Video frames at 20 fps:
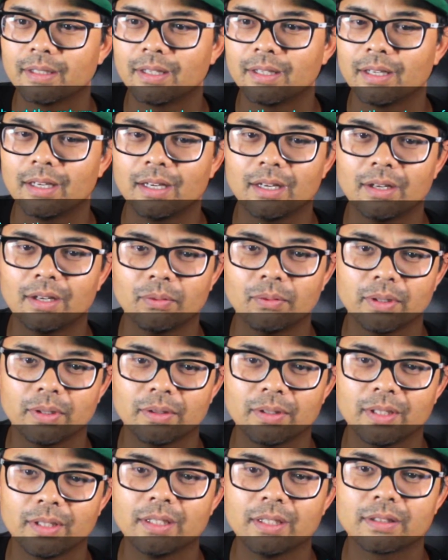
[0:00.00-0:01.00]
Oh, well,
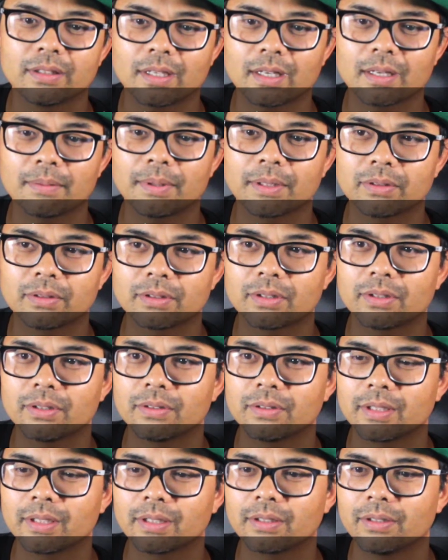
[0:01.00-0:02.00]
you need to talk about the Return
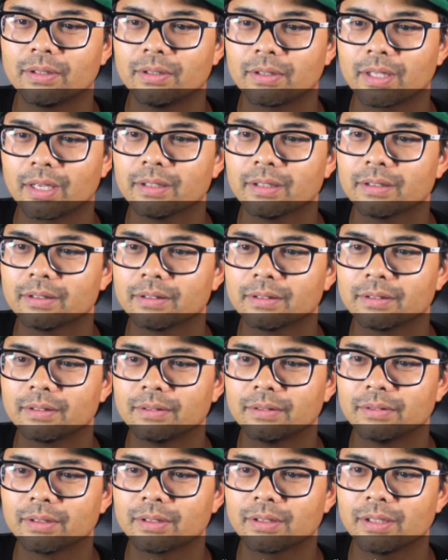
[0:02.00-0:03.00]
of the Tiger. Okay,
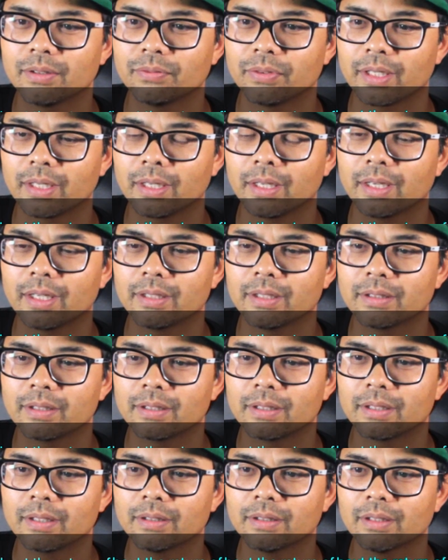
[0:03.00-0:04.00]
we'll see if we can get
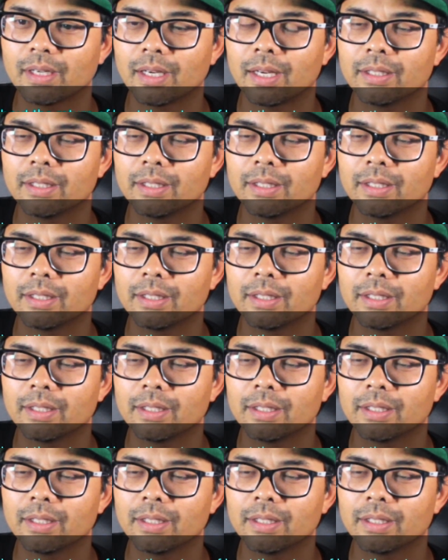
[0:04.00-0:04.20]
into there.